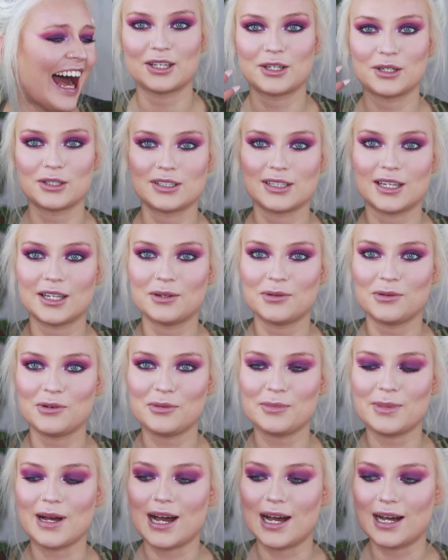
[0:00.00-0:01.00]
Grüße an
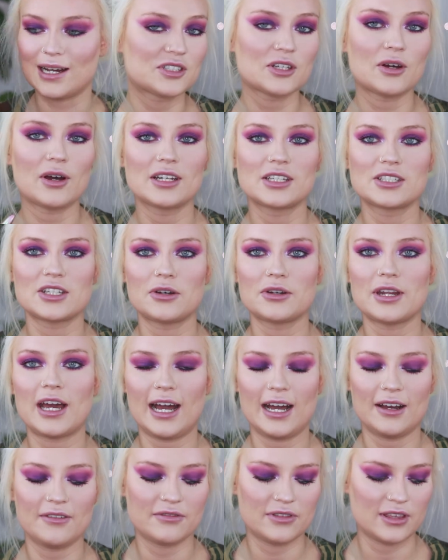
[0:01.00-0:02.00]
Oma. So I don't
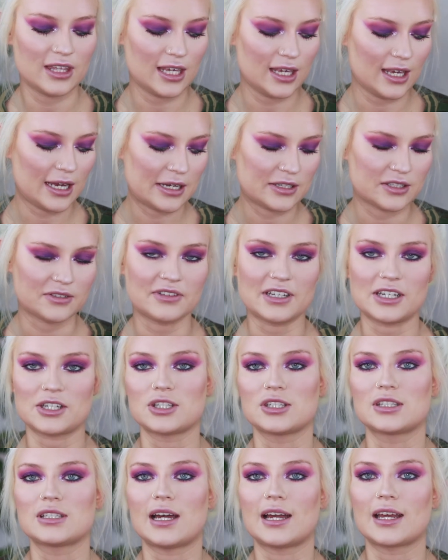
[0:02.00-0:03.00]
have the House of
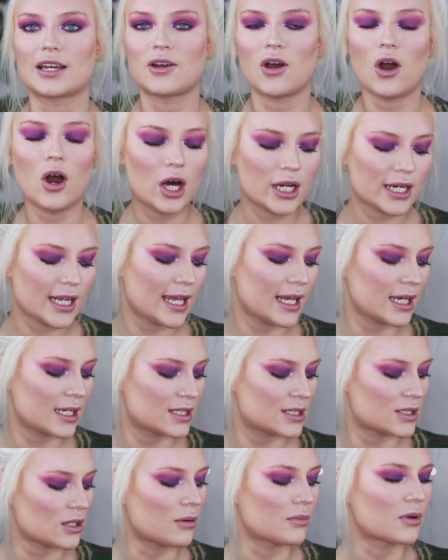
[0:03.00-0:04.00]
Lashes Iconic,
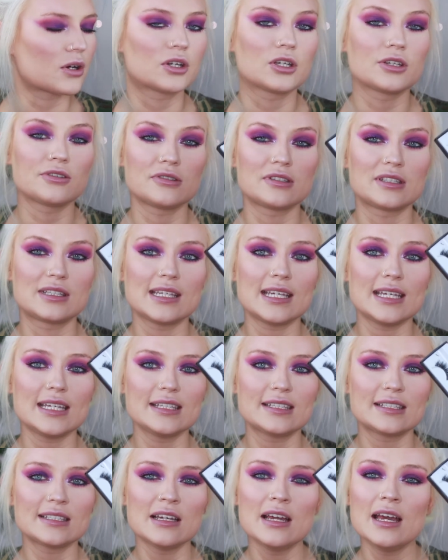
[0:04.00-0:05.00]
so I'm gonna use
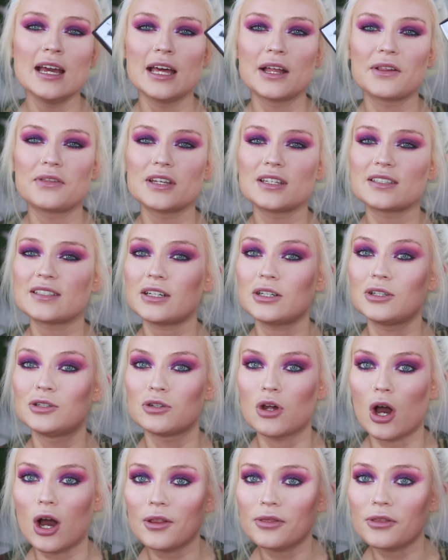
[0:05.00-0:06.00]
these. These are
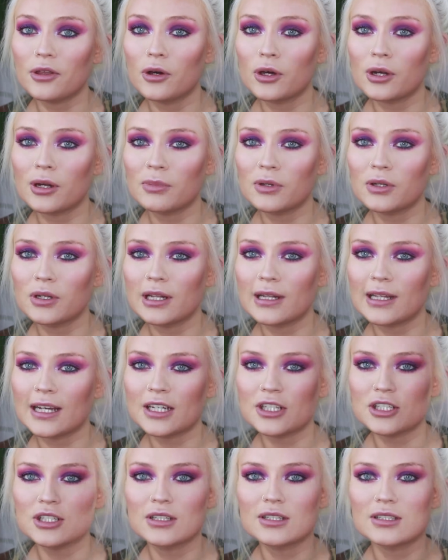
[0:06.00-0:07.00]
not the Huda Beauty
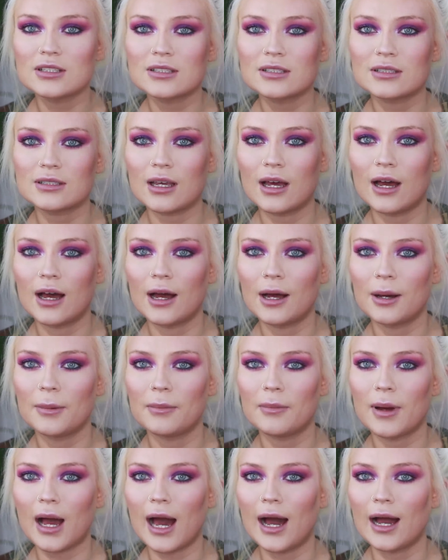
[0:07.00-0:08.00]
lashes.
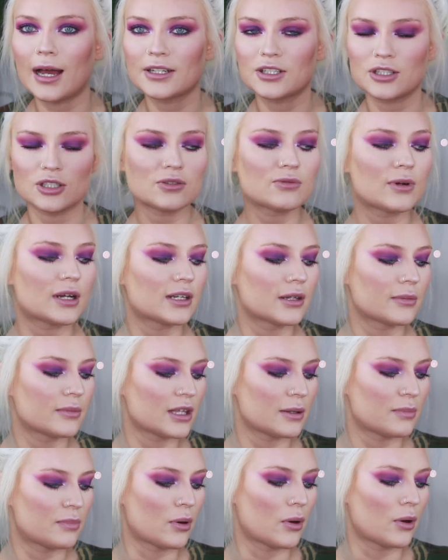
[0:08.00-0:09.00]
I just
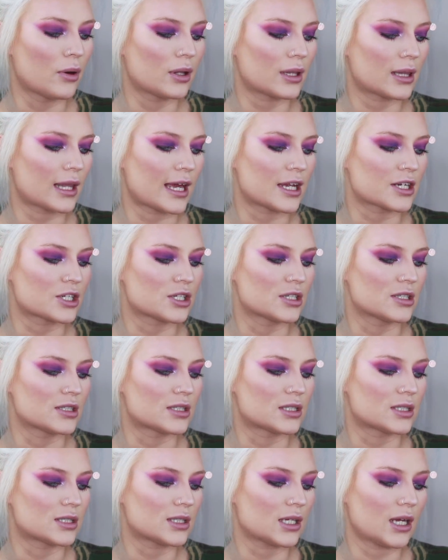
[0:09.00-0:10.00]
randomly put
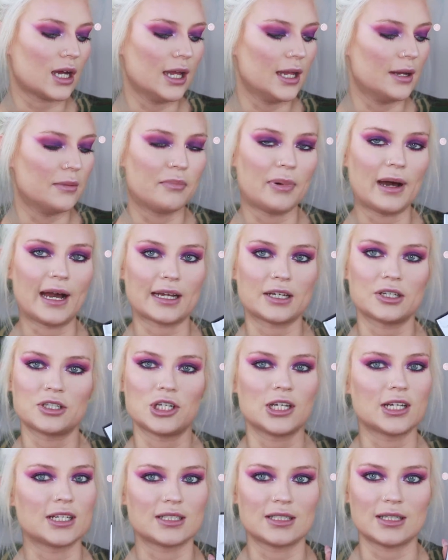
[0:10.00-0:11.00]
lashes in
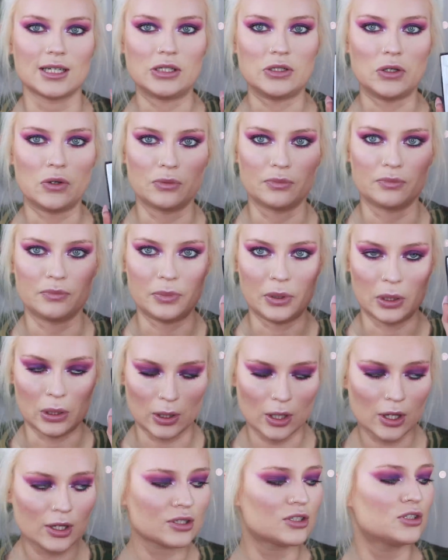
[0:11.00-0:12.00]
packagings they don't
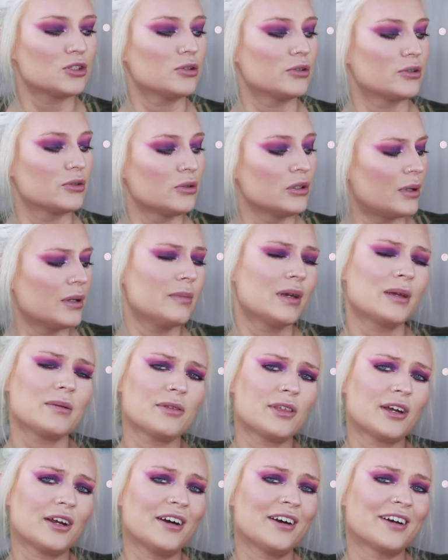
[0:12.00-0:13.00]
belong to, but
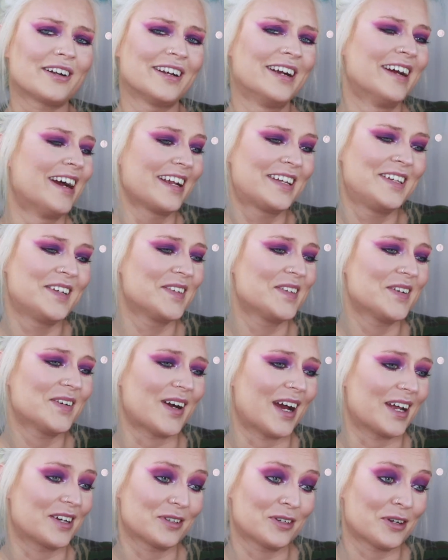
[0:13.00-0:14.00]
maybe they are. I don't know.
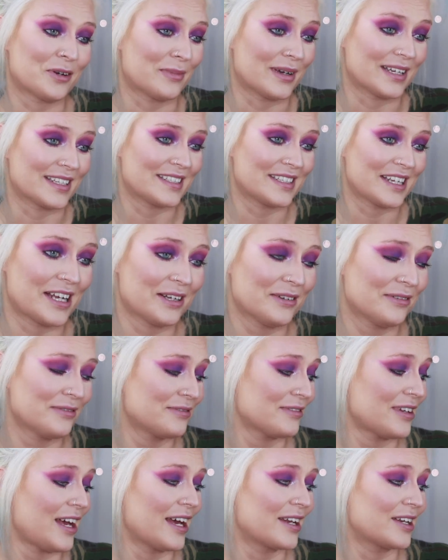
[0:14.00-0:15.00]
I don't know
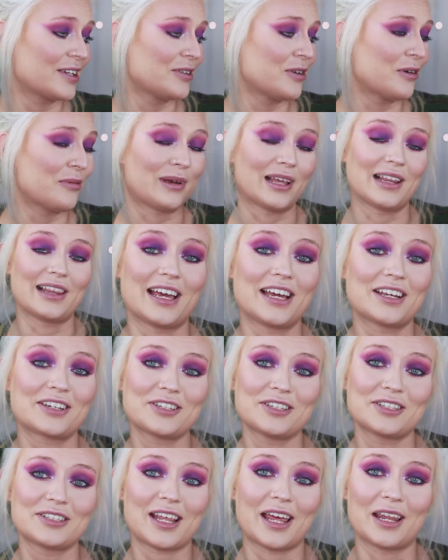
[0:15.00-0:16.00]
myself. I don't know my
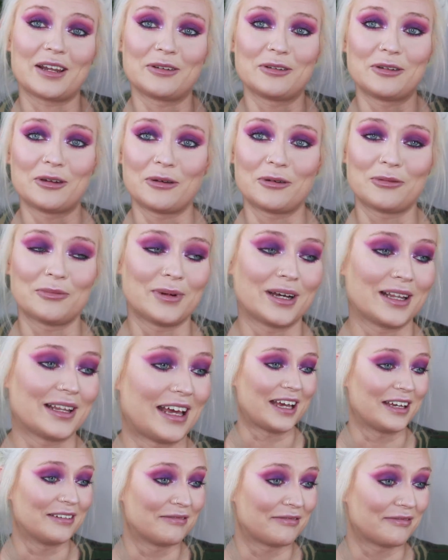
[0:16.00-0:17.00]
lashes. I don't know my
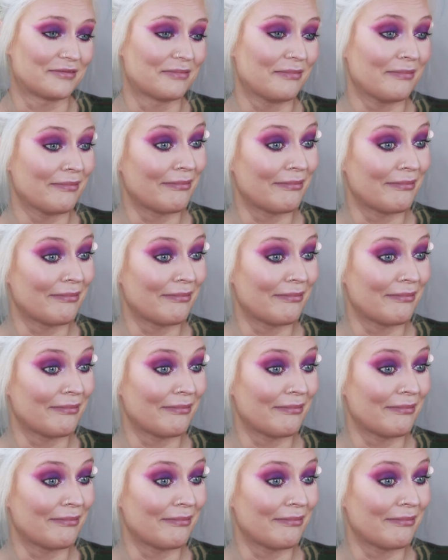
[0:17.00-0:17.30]
life.